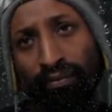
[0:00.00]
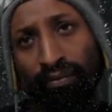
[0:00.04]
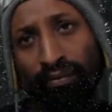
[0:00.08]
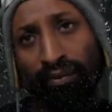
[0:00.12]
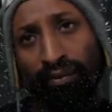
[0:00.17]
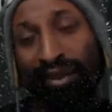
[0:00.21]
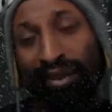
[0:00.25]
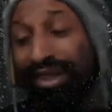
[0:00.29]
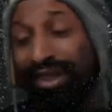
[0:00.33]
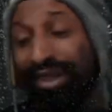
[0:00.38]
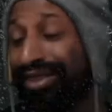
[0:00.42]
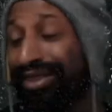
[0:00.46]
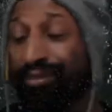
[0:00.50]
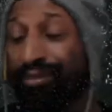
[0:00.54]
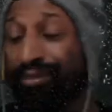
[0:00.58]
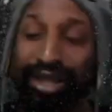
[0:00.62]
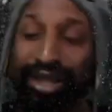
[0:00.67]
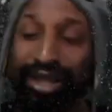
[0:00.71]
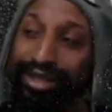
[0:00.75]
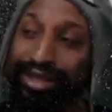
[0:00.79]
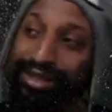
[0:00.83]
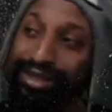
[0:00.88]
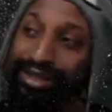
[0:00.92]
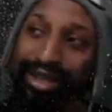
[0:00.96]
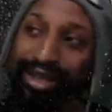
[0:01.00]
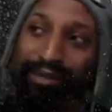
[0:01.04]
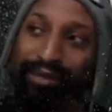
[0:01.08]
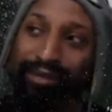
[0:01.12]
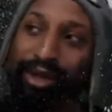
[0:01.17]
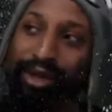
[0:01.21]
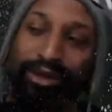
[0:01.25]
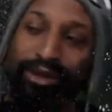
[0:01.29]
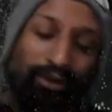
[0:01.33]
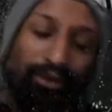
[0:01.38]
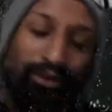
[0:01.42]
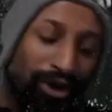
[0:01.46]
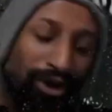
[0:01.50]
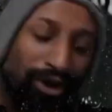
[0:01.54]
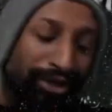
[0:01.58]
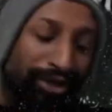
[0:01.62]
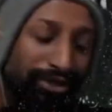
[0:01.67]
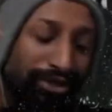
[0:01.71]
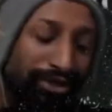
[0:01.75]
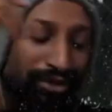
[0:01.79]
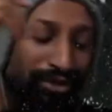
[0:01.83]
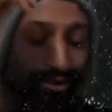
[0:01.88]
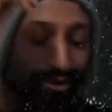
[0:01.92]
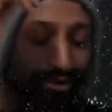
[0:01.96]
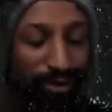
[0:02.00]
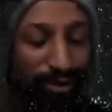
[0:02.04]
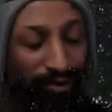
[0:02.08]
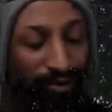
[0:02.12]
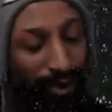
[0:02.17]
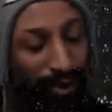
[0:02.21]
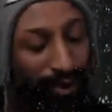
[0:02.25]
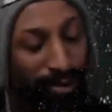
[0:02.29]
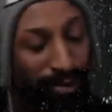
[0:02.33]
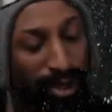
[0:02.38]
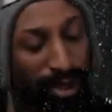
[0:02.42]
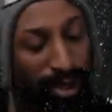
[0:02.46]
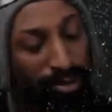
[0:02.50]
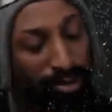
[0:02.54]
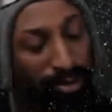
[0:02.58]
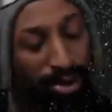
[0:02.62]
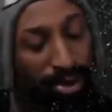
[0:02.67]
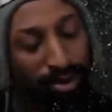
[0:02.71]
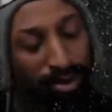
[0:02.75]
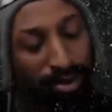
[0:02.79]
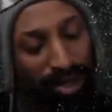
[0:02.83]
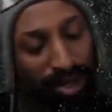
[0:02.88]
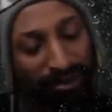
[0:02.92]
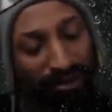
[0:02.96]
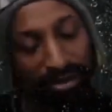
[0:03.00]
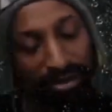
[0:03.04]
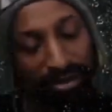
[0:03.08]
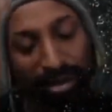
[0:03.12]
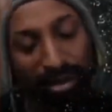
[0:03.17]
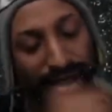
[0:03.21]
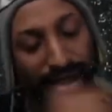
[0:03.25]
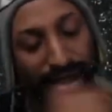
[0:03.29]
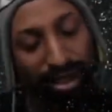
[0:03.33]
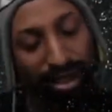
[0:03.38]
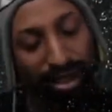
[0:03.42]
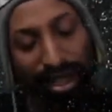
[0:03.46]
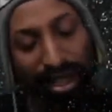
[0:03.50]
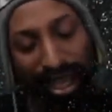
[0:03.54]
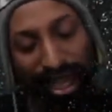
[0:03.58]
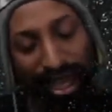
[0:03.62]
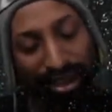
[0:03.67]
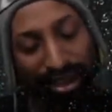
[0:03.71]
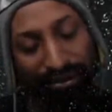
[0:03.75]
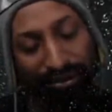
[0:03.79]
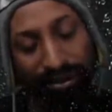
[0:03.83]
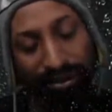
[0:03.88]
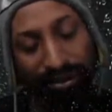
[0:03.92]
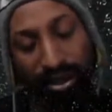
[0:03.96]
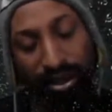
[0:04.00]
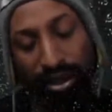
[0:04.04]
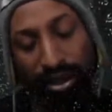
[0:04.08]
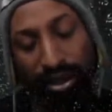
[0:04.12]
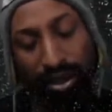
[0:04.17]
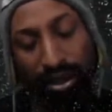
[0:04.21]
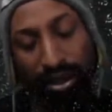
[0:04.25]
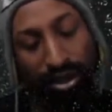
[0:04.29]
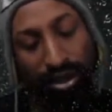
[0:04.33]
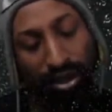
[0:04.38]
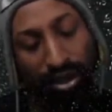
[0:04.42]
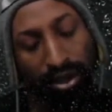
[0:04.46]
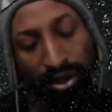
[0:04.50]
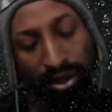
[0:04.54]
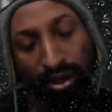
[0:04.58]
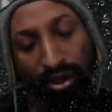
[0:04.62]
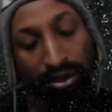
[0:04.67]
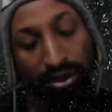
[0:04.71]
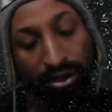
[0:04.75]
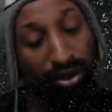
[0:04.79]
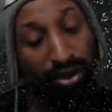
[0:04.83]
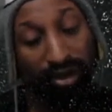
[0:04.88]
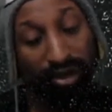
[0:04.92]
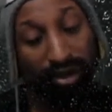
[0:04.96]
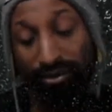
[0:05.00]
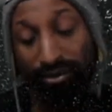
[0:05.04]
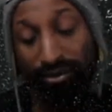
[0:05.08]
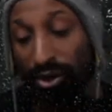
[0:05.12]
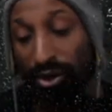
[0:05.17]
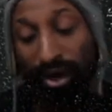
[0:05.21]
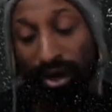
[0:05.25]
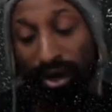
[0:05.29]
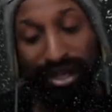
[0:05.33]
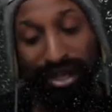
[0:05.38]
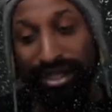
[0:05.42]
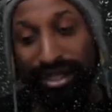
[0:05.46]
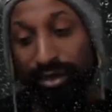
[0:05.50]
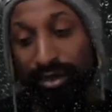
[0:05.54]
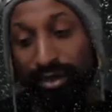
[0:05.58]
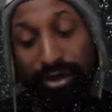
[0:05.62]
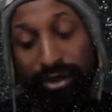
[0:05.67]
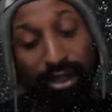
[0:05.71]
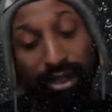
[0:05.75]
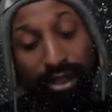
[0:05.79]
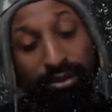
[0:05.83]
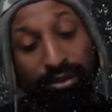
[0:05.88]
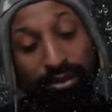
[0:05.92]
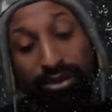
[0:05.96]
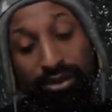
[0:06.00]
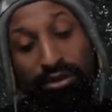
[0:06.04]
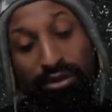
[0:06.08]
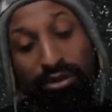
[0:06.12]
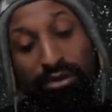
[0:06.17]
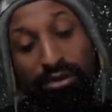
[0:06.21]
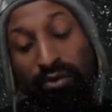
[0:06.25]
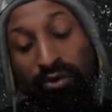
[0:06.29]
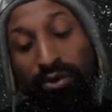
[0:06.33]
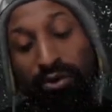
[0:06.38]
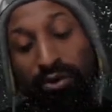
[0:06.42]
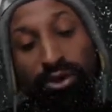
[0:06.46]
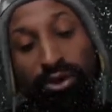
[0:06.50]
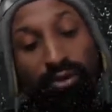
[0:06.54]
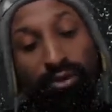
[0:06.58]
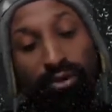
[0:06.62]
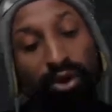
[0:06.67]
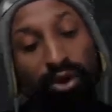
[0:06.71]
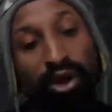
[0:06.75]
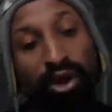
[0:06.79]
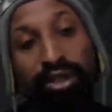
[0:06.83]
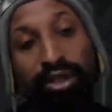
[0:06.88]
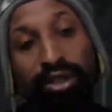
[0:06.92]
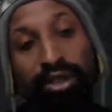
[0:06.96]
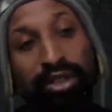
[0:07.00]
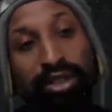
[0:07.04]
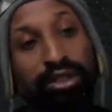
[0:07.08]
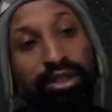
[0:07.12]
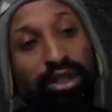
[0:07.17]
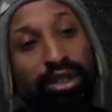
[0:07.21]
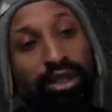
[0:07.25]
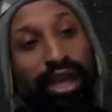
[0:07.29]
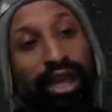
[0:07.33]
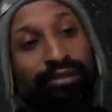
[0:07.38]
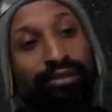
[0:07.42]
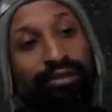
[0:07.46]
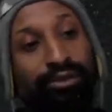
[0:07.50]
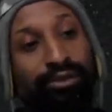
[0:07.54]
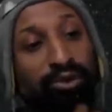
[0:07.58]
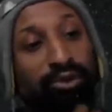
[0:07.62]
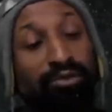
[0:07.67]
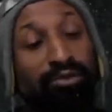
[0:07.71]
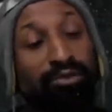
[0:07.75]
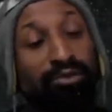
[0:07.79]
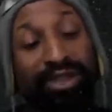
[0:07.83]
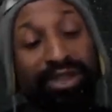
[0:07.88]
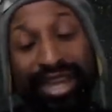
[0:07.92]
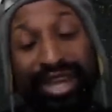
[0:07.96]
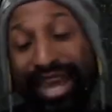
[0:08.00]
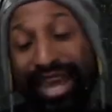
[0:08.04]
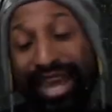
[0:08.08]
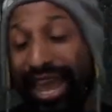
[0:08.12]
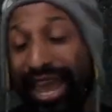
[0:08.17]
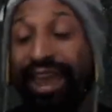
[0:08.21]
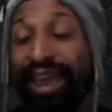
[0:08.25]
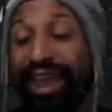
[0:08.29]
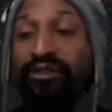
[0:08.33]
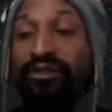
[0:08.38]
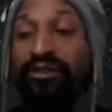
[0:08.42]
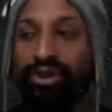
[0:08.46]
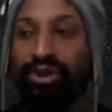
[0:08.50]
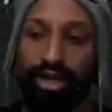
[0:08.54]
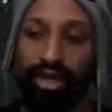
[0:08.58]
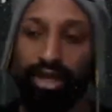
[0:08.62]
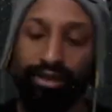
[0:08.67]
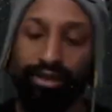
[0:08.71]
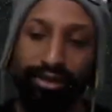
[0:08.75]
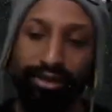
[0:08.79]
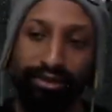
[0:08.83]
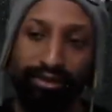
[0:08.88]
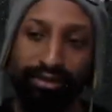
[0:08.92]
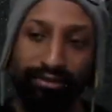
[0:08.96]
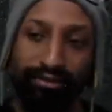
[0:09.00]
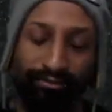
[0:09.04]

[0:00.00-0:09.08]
That's the biggest thing, man. You walk into a room full of people you've never met in your life. You have no idea what they were doing before you walked into that room. The arrogance,